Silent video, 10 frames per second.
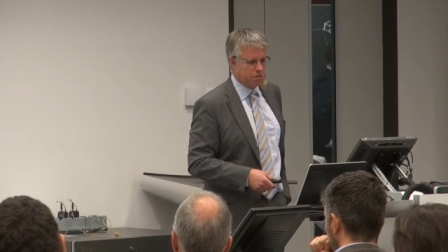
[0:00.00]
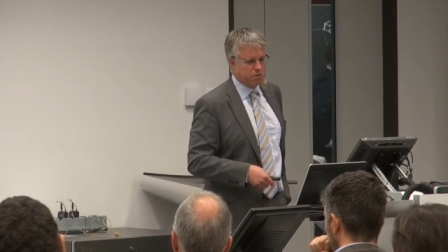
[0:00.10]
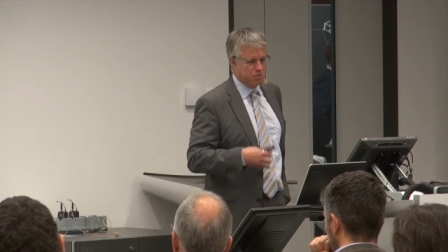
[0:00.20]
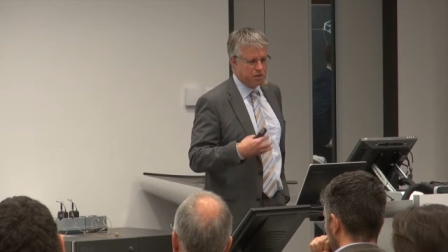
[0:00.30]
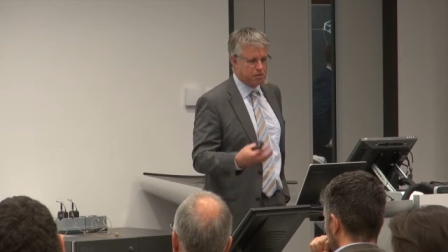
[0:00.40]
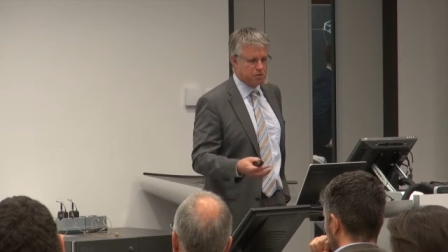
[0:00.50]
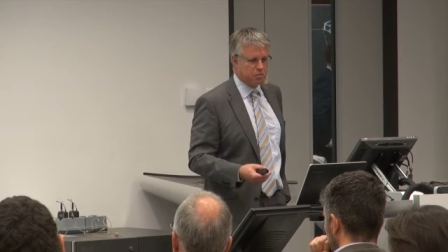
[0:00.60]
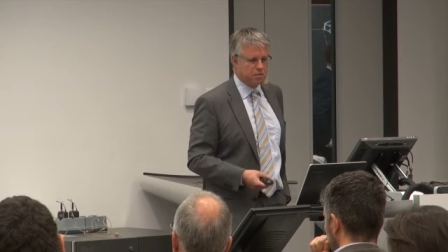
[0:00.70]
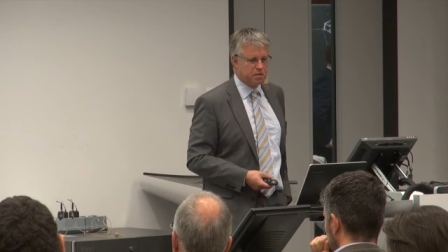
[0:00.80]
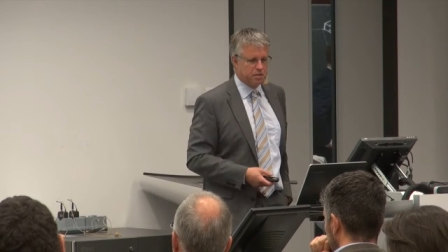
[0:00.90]
smart
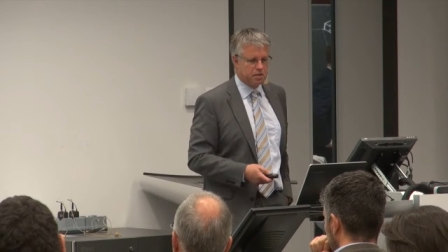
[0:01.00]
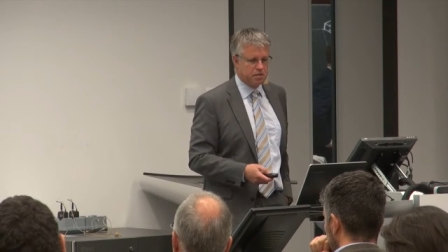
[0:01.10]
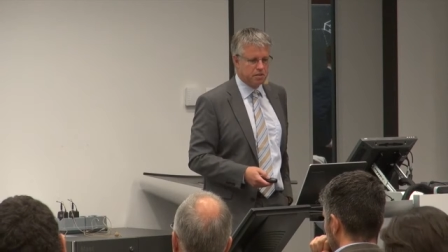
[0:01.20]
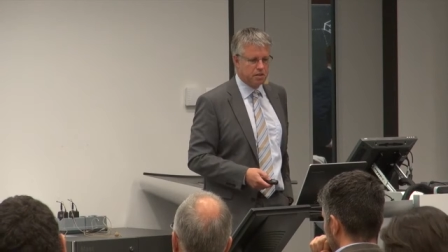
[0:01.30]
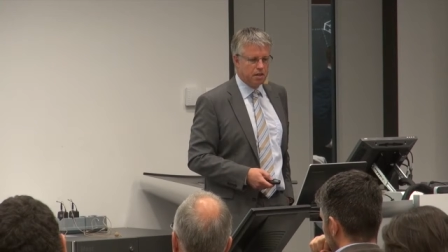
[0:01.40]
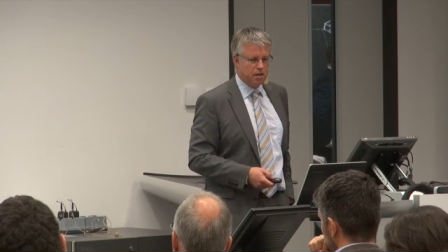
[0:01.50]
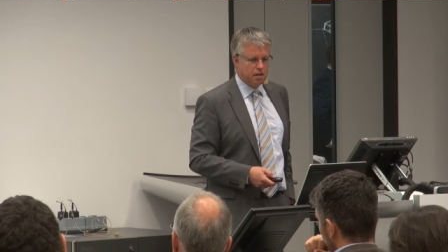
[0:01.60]
automation,